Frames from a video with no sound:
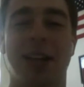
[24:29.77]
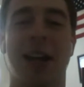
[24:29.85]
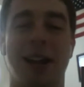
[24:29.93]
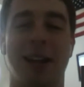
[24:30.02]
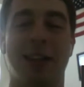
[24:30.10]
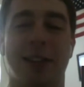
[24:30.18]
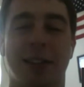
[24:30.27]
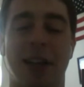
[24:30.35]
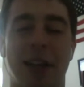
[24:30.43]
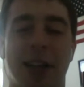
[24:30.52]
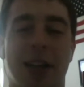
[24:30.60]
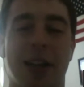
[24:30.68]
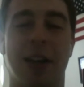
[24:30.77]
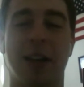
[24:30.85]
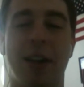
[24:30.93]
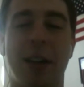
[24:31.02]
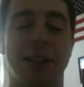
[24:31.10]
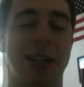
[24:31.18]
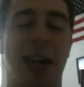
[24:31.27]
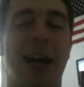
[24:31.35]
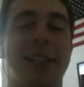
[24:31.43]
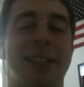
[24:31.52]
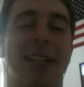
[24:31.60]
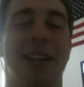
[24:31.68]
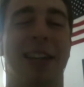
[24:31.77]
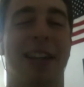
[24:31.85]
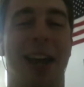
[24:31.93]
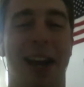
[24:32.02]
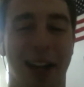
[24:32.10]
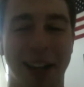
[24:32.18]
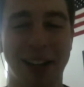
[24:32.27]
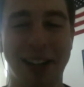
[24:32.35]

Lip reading: 80 is like it's like icing on the cake.